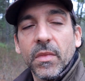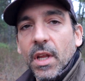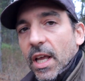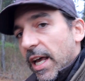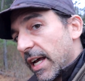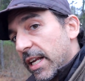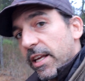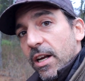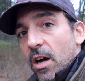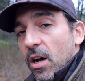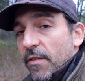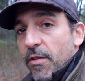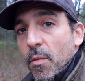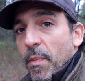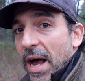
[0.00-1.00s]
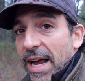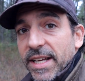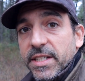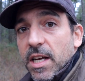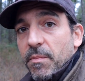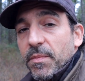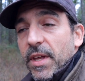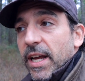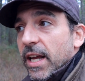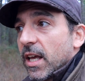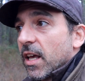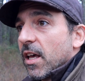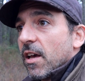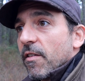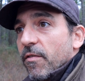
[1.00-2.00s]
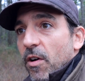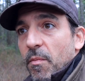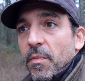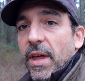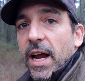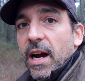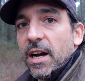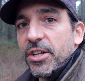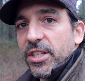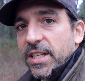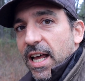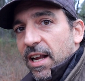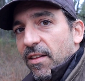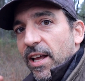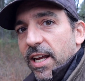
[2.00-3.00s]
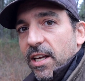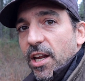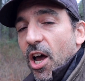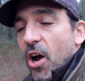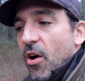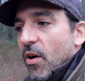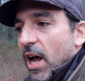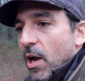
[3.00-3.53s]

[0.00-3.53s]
And, you know, if you buy something from there, I just got to let you know,